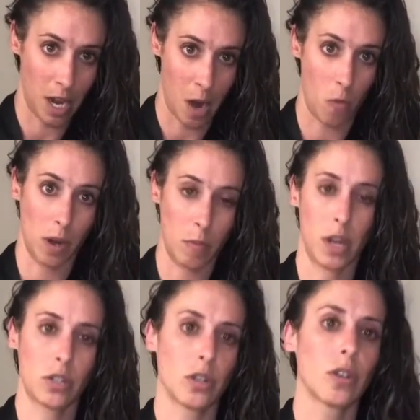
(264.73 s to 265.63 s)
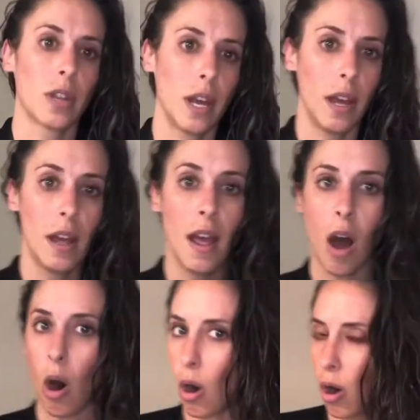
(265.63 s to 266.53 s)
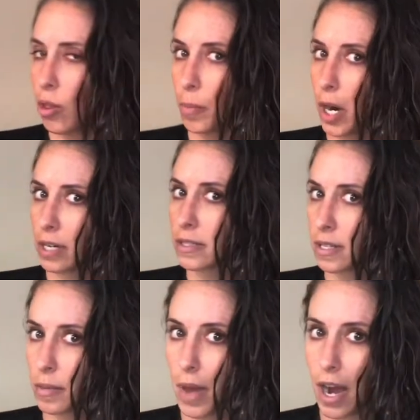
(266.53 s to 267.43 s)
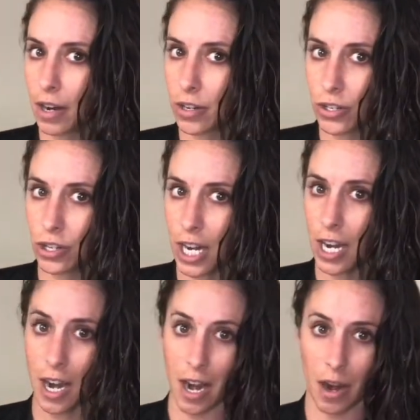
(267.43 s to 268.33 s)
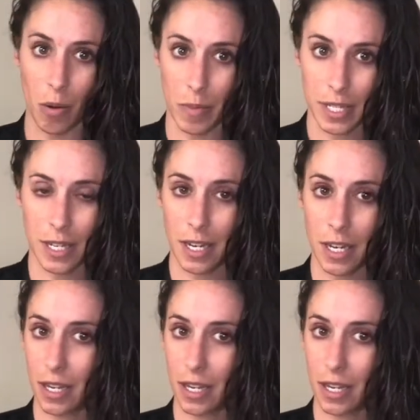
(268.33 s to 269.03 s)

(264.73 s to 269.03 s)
I want to make sure that all the parts in the back are straight and I don't miss any,